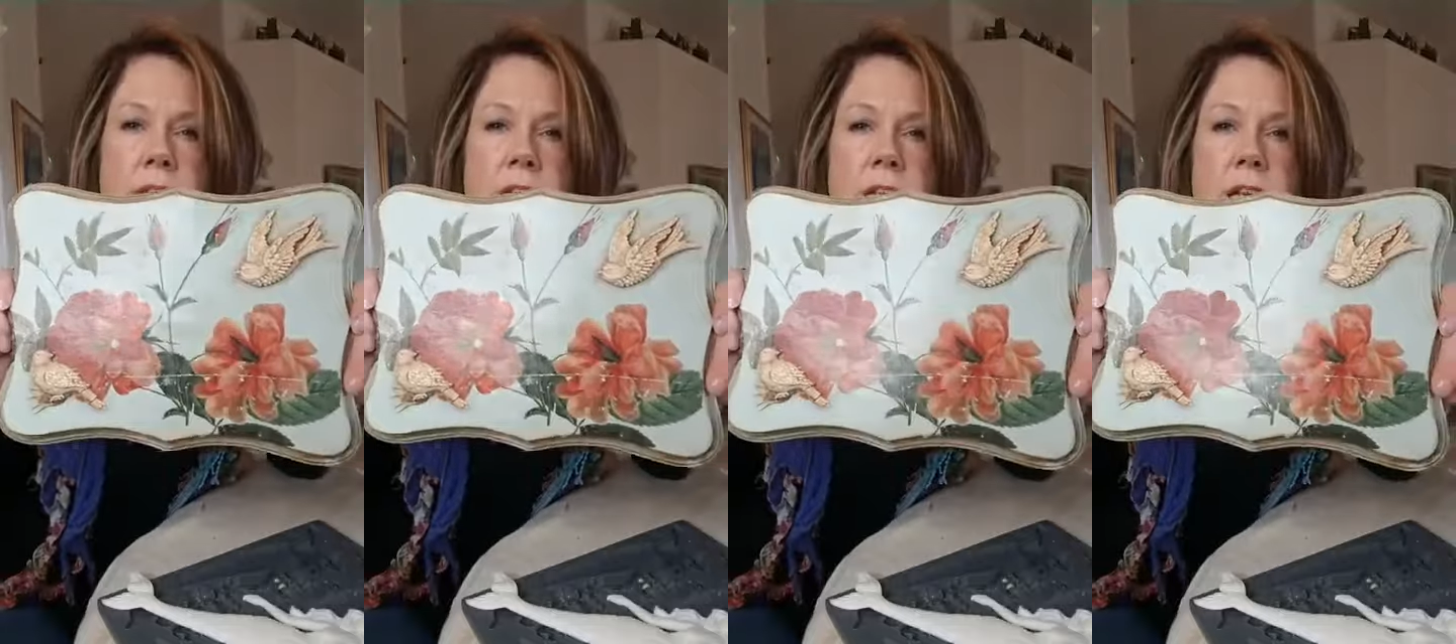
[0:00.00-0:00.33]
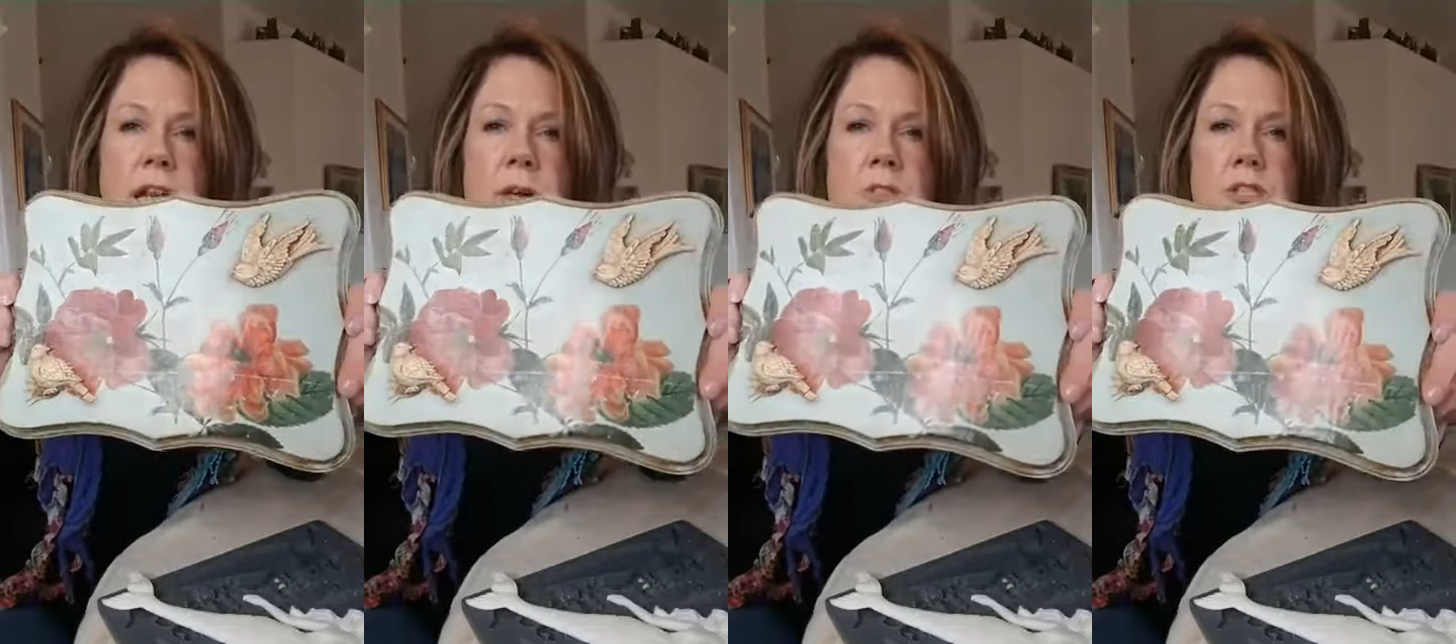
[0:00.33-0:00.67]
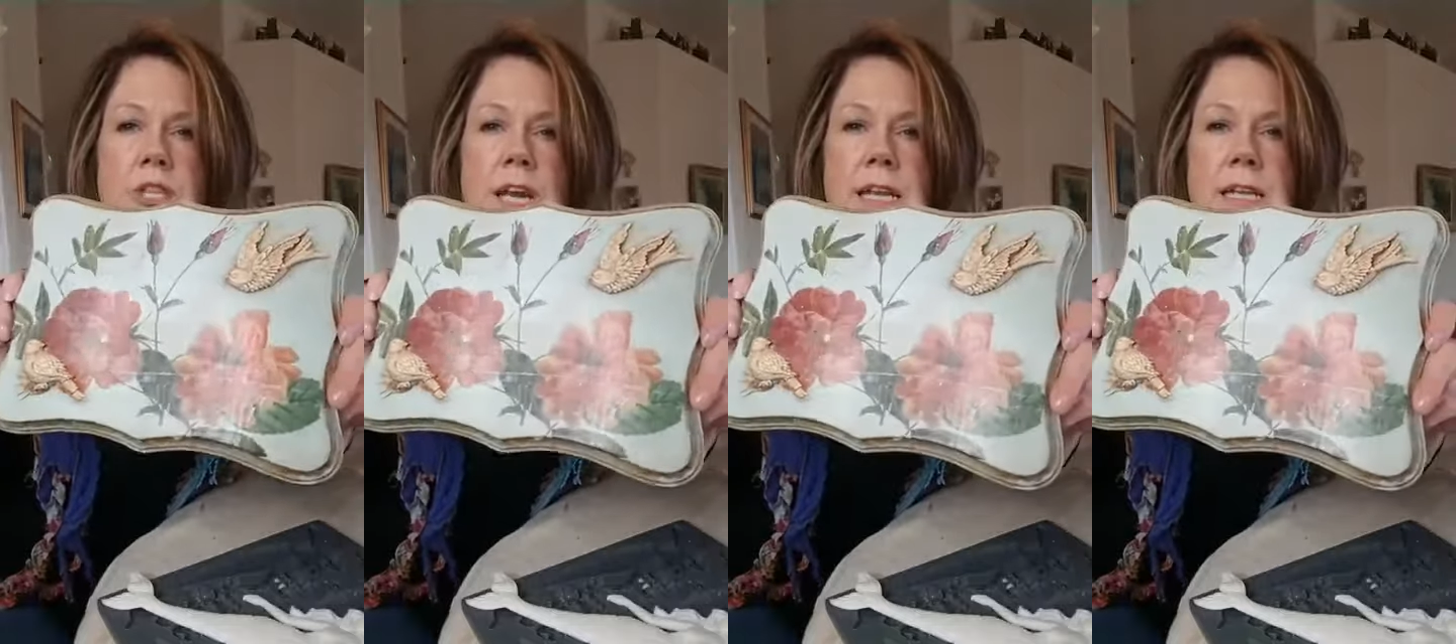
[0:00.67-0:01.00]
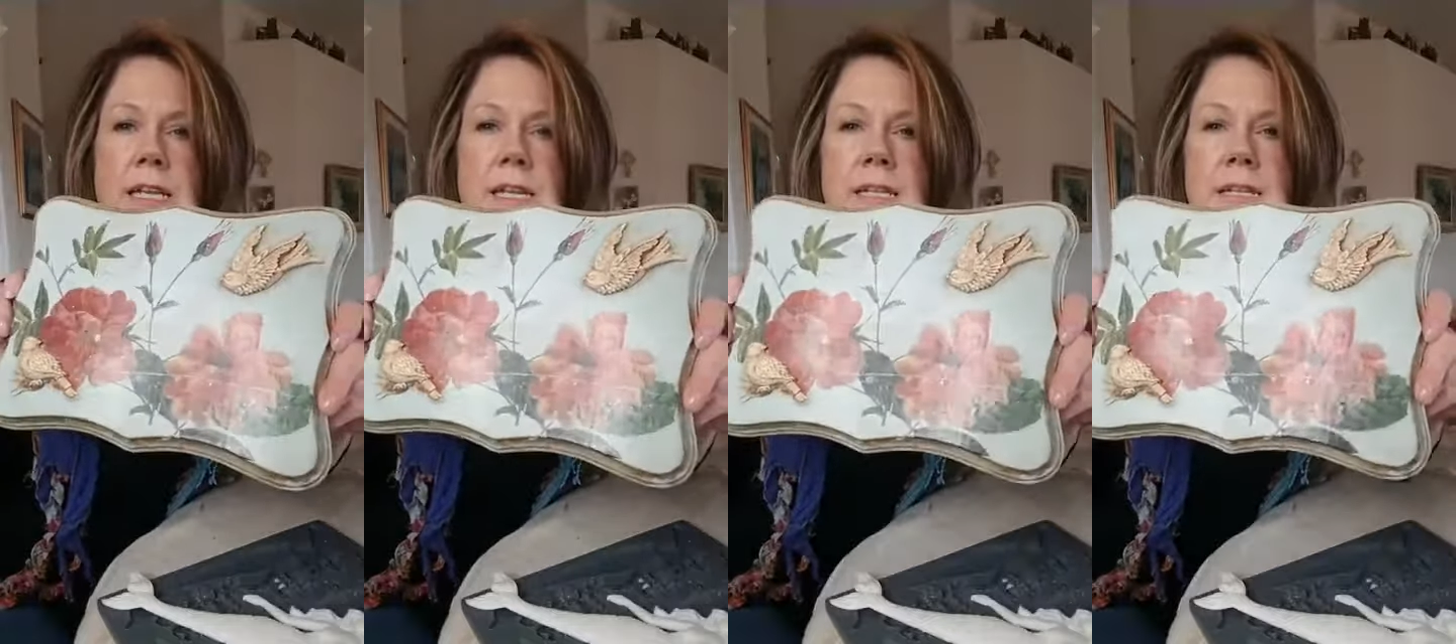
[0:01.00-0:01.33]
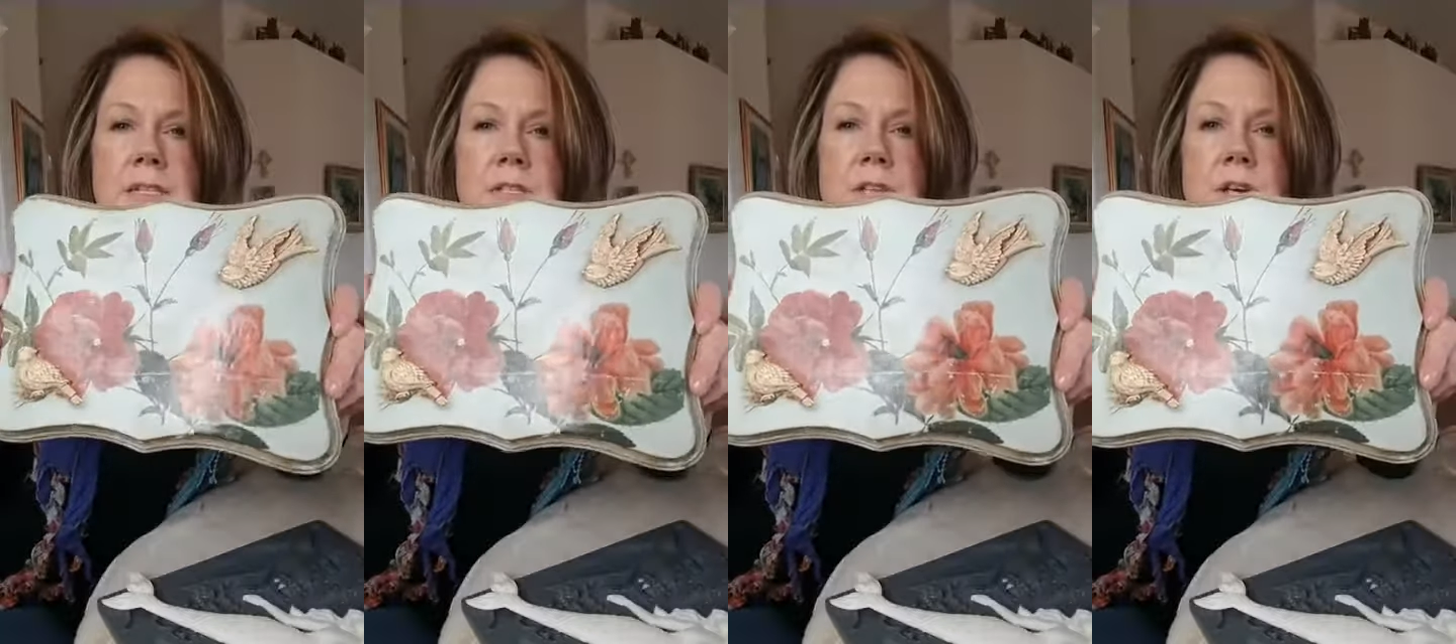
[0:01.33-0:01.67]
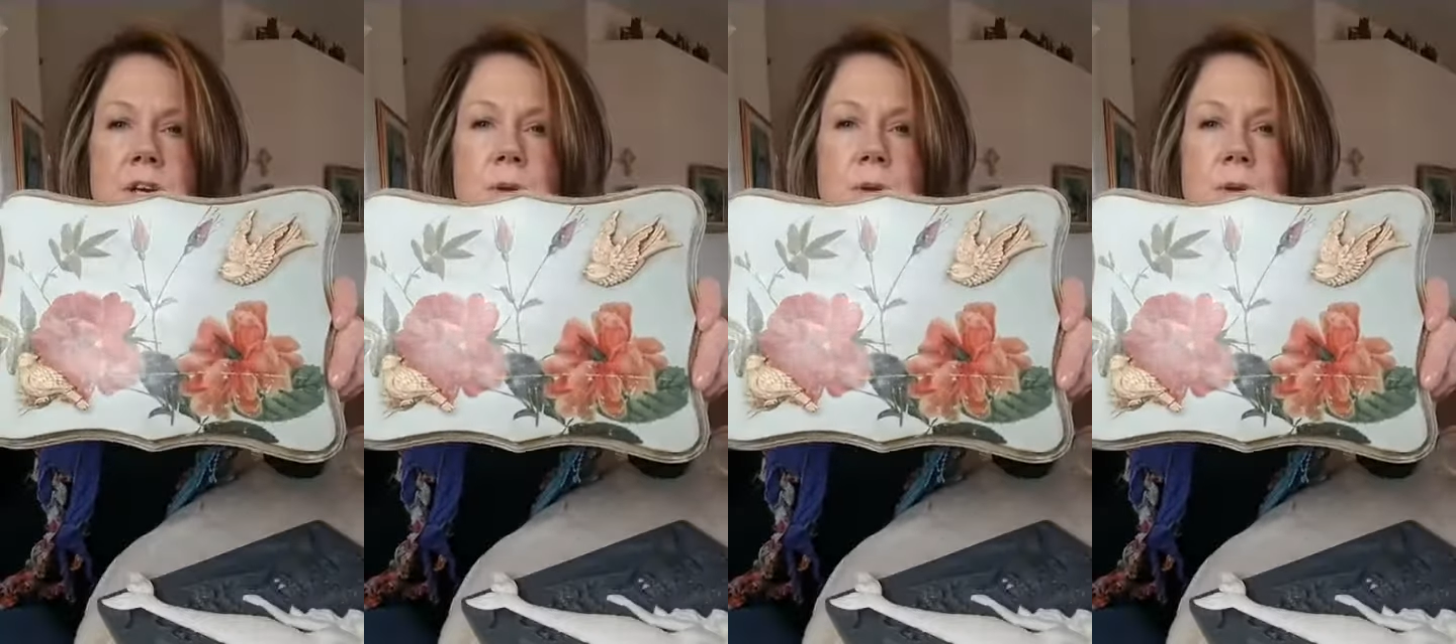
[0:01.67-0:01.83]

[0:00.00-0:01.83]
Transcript: And look at how shiny it is